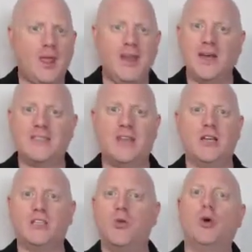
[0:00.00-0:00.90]
And I
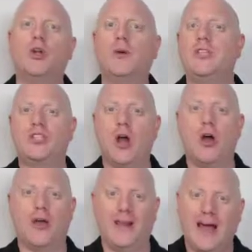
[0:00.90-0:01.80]
said, so where do we
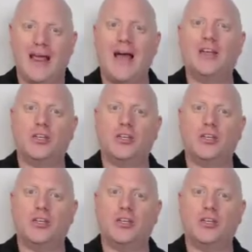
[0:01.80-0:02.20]
start? And I kind